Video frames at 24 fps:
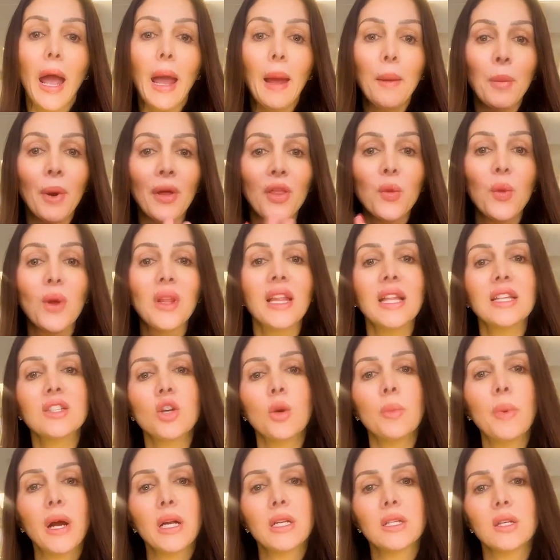And by the way, let's
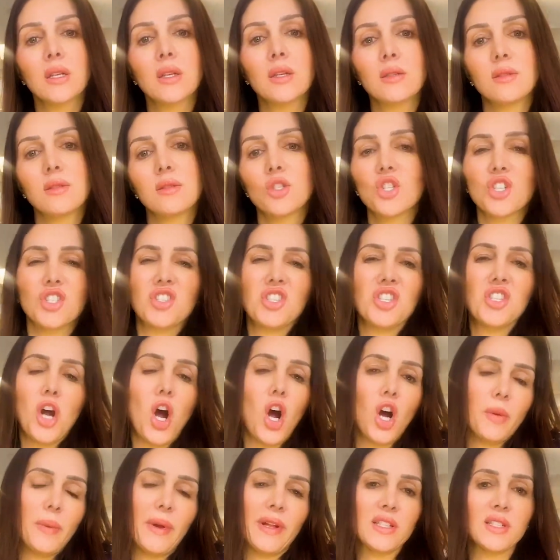go back to the
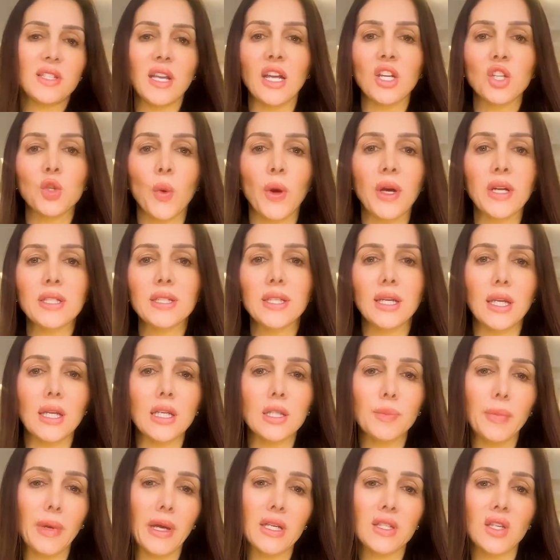talk about sanctuary
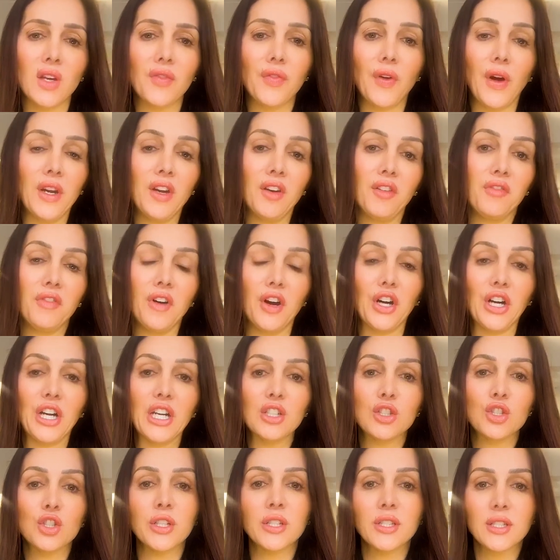cities, because I find it very
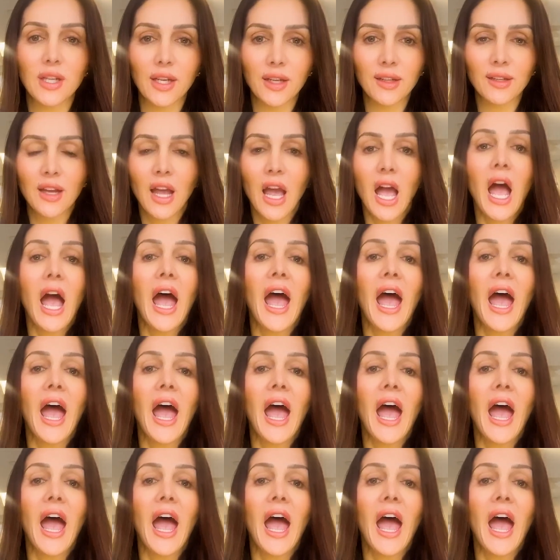interesting.